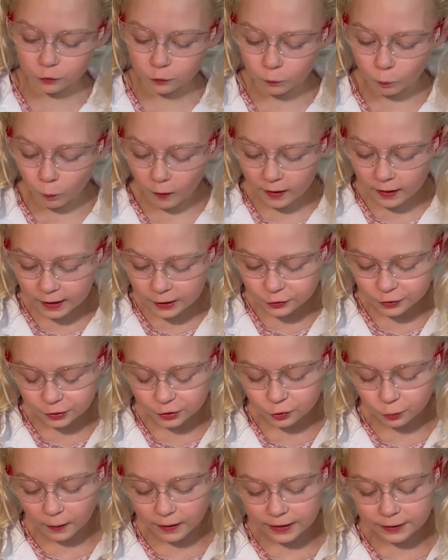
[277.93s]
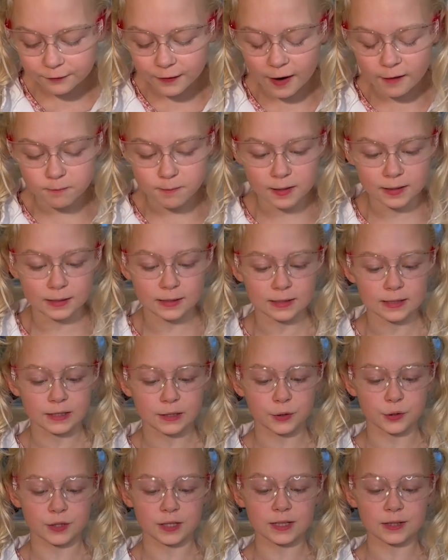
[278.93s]
125
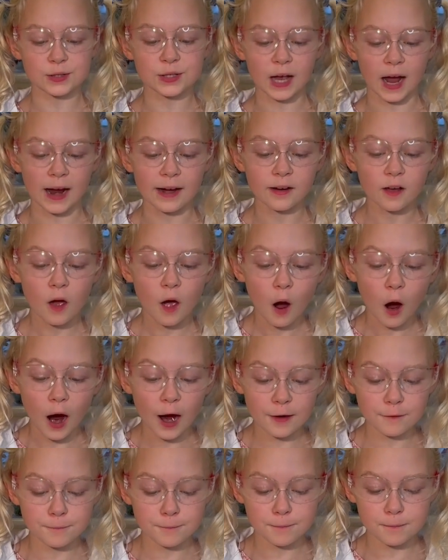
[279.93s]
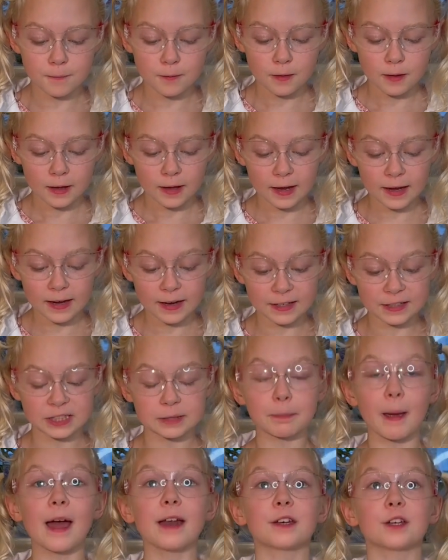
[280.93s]
milliliters inside, it
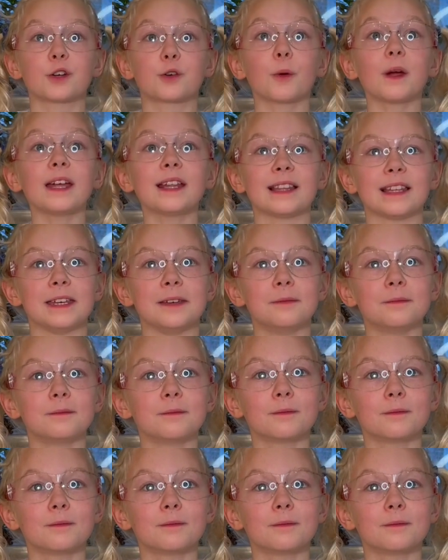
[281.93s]
expanded greatly.